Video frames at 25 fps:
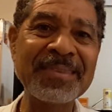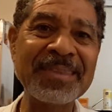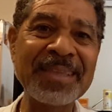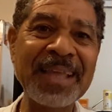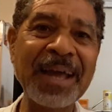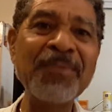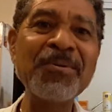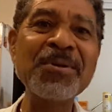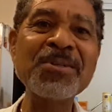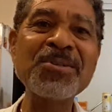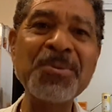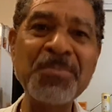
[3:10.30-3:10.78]

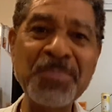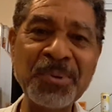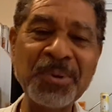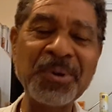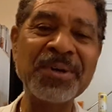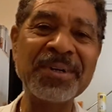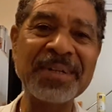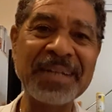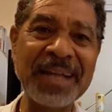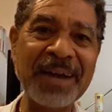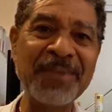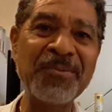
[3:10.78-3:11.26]
that was
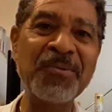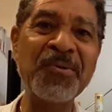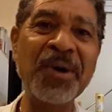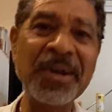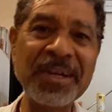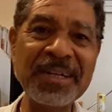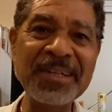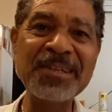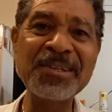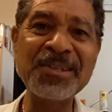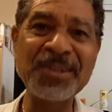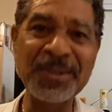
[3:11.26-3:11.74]
important. I
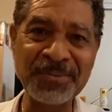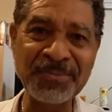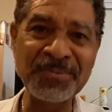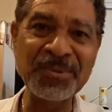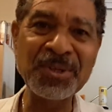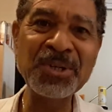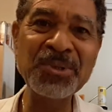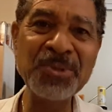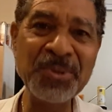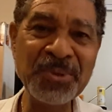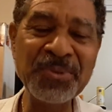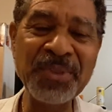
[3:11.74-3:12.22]
wanted to
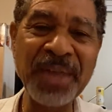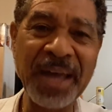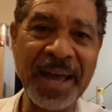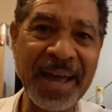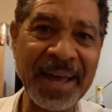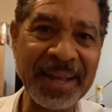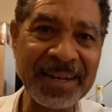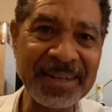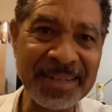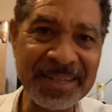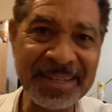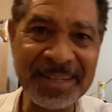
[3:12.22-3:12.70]
include
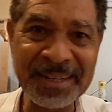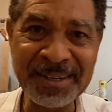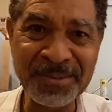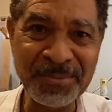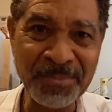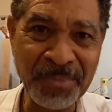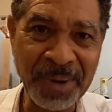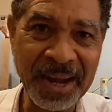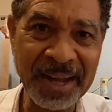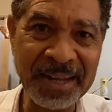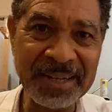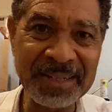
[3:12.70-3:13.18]
that
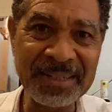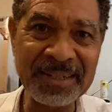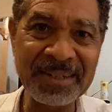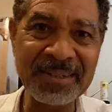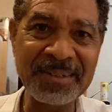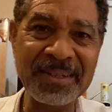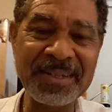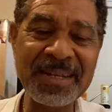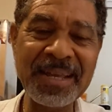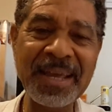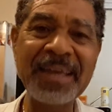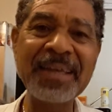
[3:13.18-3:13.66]
in my
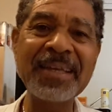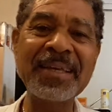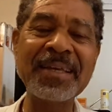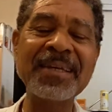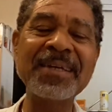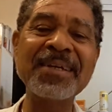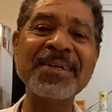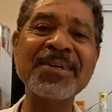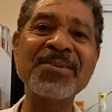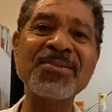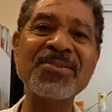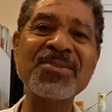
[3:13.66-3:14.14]
little take
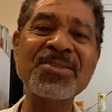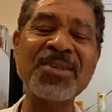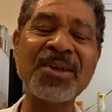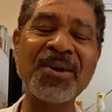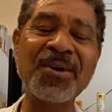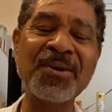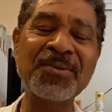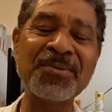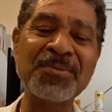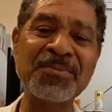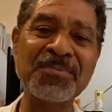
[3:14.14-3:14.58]
here. So